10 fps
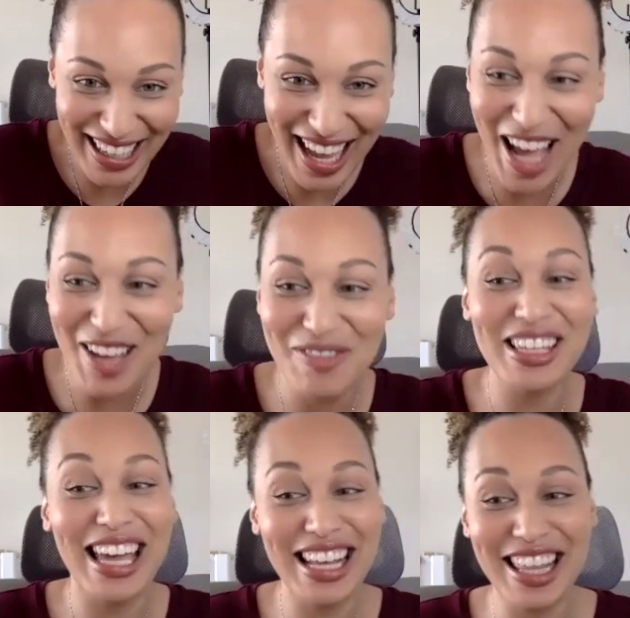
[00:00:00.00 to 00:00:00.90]
I'm
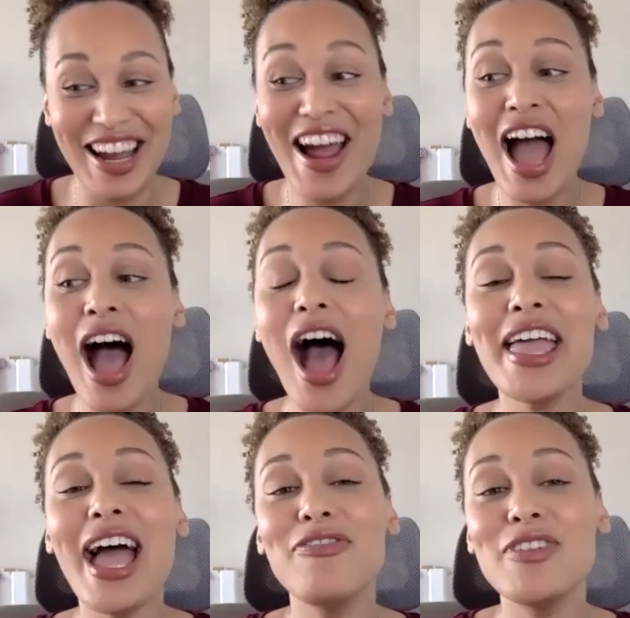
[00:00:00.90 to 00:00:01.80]
getting there.
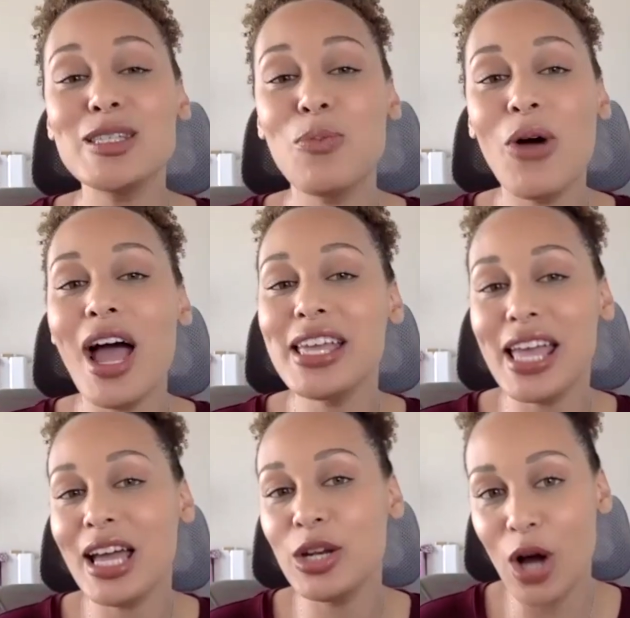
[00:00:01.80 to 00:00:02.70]
At this point, I
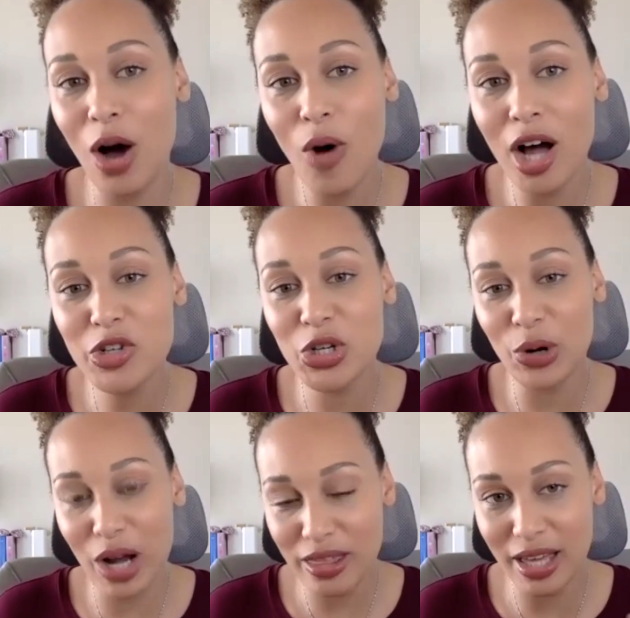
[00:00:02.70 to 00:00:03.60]
can't not watch it, or
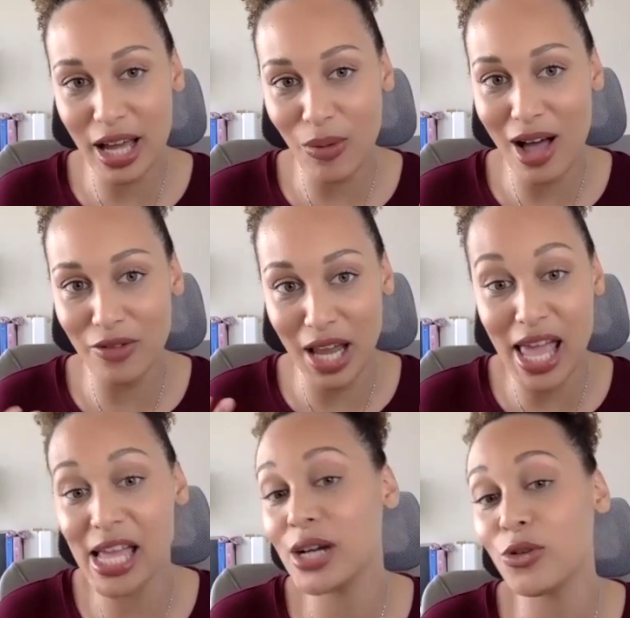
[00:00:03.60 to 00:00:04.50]
I think I will have an
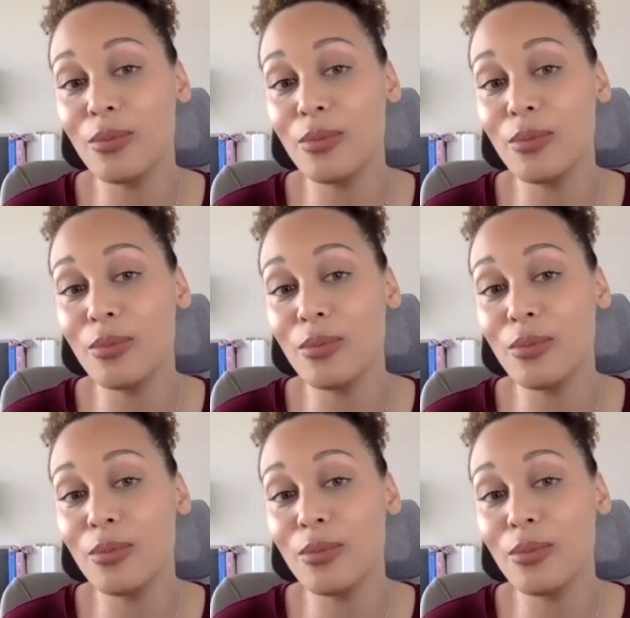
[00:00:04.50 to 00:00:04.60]
angry